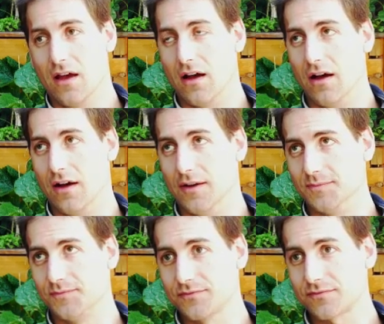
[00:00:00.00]

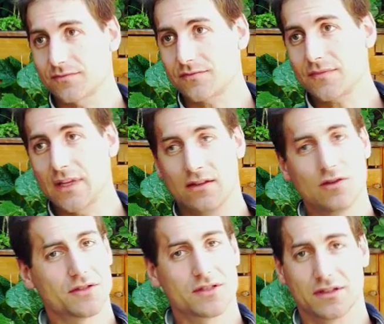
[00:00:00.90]
And
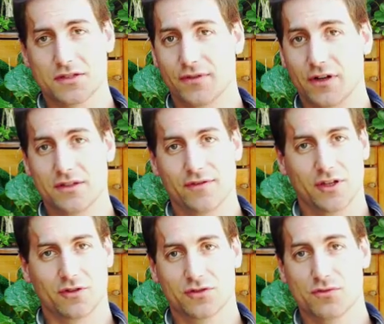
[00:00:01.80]
also it's very
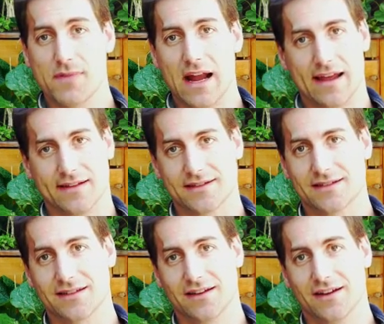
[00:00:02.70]
difficult to
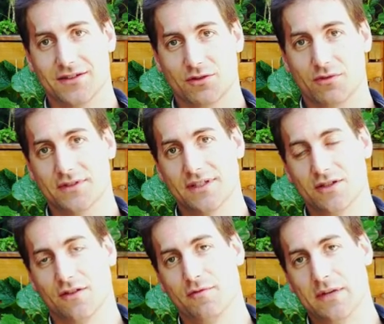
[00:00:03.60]
balance the
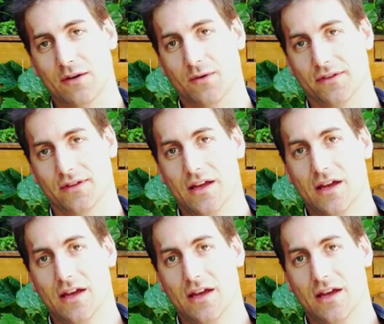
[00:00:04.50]
quantity of minerals.